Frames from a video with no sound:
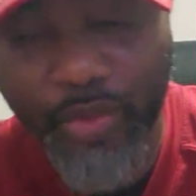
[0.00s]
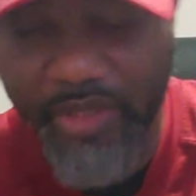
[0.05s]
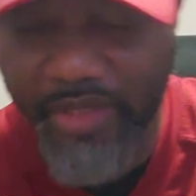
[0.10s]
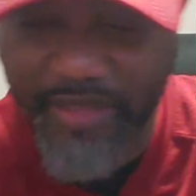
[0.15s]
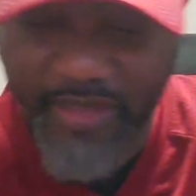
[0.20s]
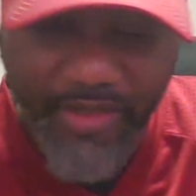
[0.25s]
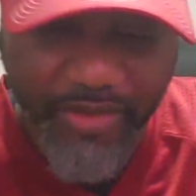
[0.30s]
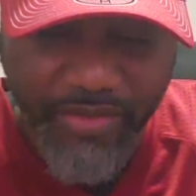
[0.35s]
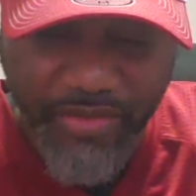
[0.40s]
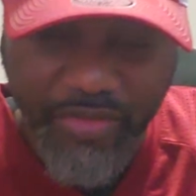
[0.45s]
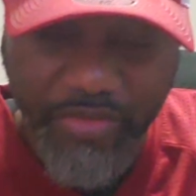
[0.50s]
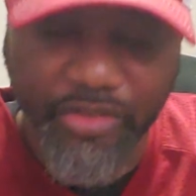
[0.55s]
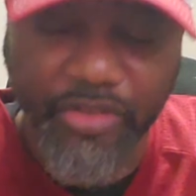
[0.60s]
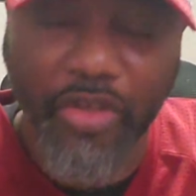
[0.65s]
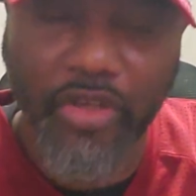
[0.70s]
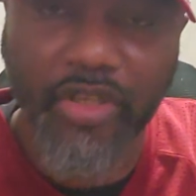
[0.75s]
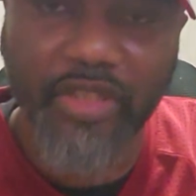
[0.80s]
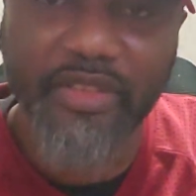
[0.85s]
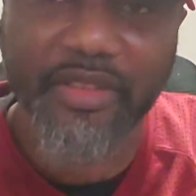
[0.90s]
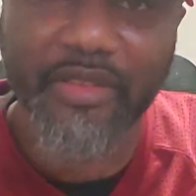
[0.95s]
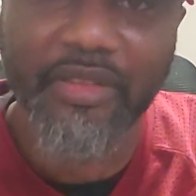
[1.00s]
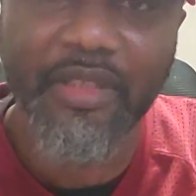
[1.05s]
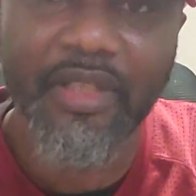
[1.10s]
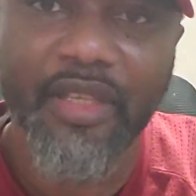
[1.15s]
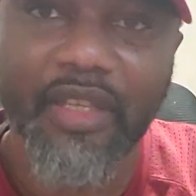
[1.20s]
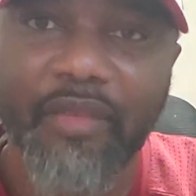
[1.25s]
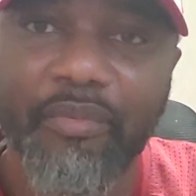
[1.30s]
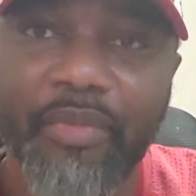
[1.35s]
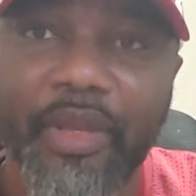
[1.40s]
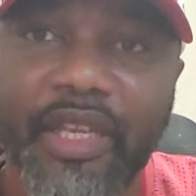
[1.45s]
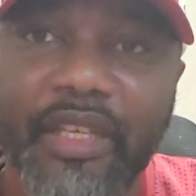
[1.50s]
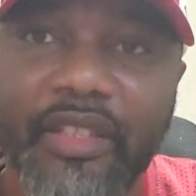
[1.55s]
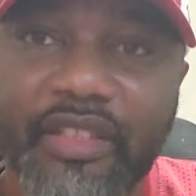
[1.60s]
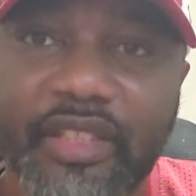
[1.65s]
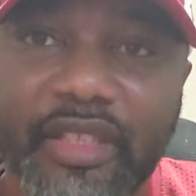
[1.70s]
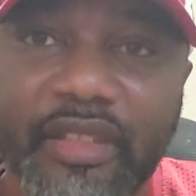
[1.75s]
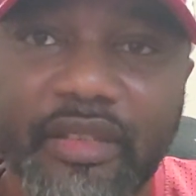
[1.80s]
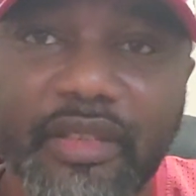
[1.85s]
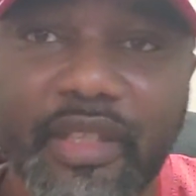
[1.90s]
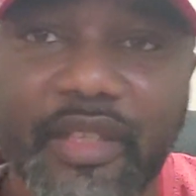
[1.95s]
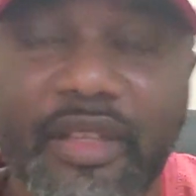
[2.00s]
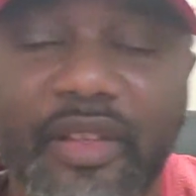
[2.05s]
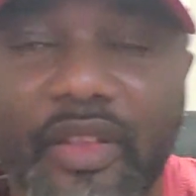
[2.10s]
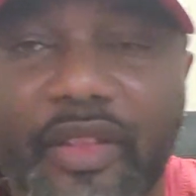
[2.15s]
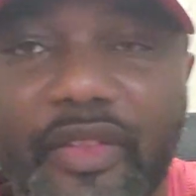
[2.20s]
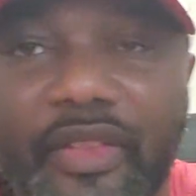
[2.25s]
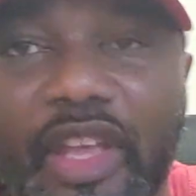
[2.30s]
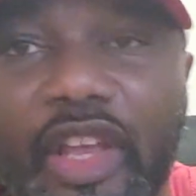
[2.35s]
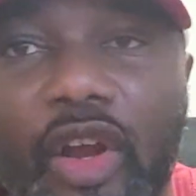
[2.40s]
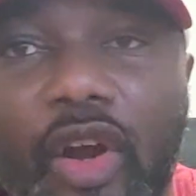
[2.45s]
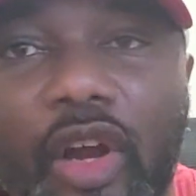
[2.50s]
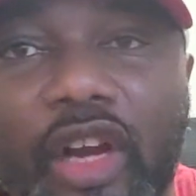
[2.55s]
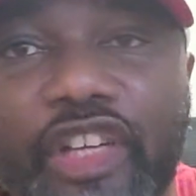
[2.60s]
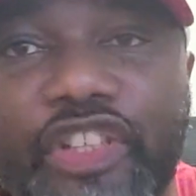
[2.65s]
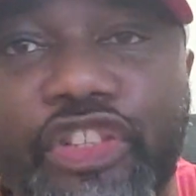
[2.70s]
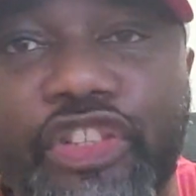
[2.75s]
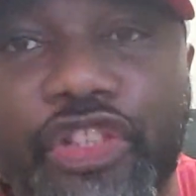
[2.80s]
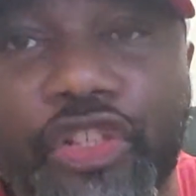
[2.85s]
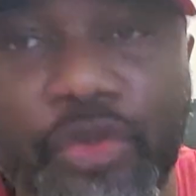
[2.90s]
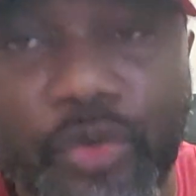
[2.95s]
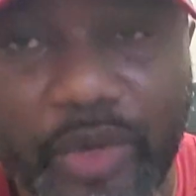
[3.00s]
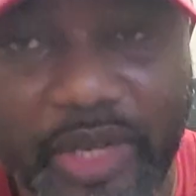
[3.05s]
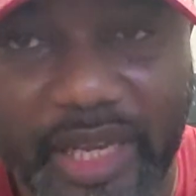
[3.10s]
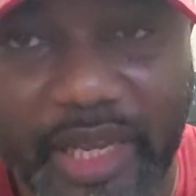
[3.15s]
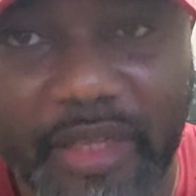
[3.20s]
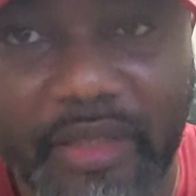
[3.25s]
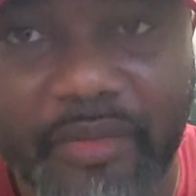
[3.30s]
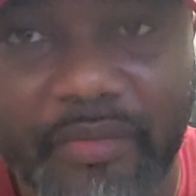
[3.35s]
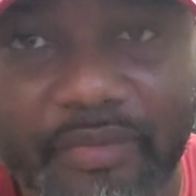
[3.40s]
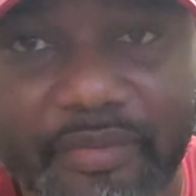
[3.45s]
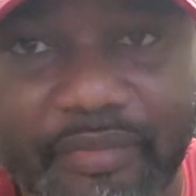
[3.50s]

what it is. Georgia, Michigan, they are a shoe-in.